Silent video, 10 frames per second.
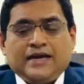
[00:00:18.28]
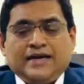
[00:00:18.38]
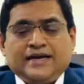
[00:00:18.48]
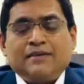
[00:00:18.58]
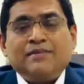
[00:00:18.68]

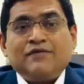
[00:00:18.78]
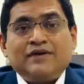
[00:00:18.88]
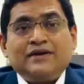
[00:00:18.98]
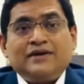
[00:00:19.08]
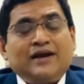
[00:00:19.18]
Number
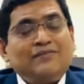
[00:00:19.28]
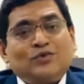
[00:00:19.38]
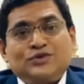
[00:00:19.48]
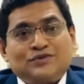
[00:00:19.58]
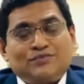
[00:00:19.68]
one and
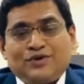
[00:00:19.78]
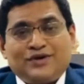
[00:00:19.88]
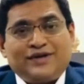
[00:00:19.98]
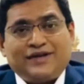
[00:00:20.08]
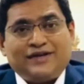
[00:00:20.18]
most
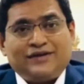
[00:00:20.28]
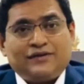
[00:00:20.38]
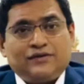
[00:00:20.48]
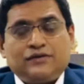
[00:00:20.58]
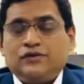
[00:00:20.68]
important thing,
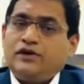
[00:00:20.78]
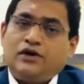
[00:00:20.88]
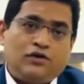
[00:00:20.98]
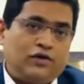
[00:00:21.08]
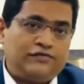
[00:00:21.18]
you
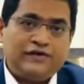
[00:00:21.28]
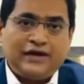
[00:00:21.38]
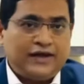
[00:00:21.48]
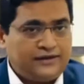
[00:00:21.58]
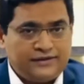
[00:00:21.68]
will not feel
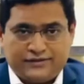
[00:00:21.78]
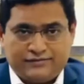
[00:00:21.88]
anything.